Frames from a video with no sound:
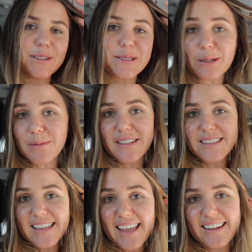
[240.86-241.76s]
could stop in and
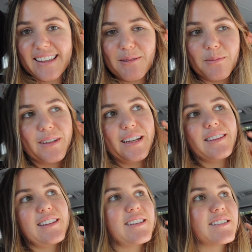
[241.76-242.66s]
say hey to him.
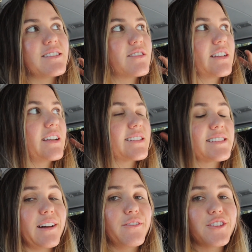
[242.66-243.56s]
And then there's literally a
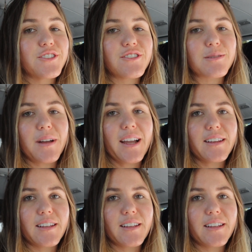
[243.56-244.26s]
Salvos just behind